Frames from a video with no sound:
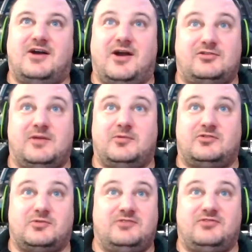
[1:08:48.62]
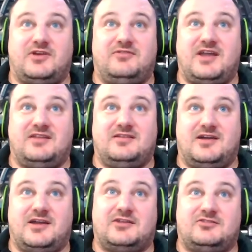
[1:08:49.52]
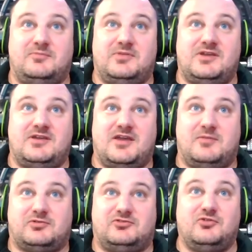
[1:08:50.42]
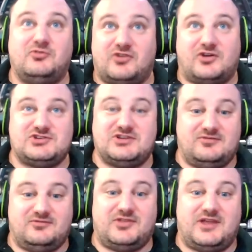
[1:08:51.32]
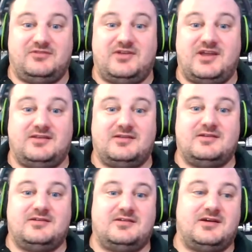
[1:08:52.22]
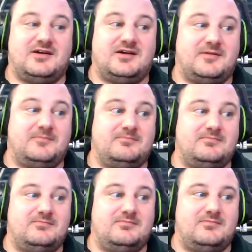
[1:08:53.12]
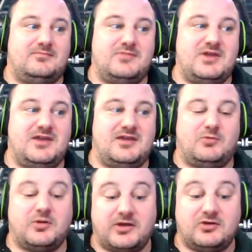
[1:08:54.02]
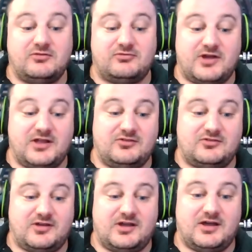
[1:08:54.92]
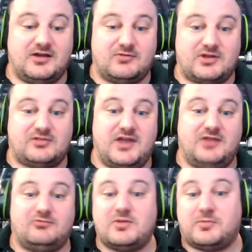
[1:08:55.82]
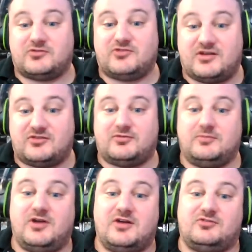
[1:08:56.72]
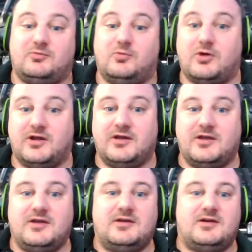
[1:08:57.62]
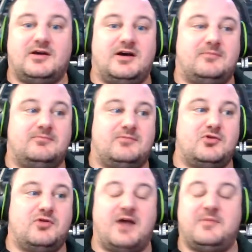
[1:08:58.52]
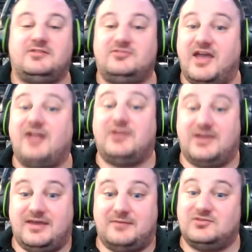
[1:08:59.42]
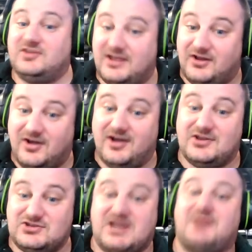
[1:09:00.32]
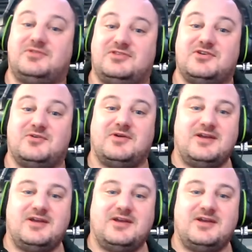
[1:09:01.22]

ArcLight was a really fun event. I got to be a platoon sergeant for that event. Yeah. Um, me and one of my good friends, uh, Rick Lane, Reaper Six from Dogs of War, um, who I've been telling him to get oh. on and chat with you.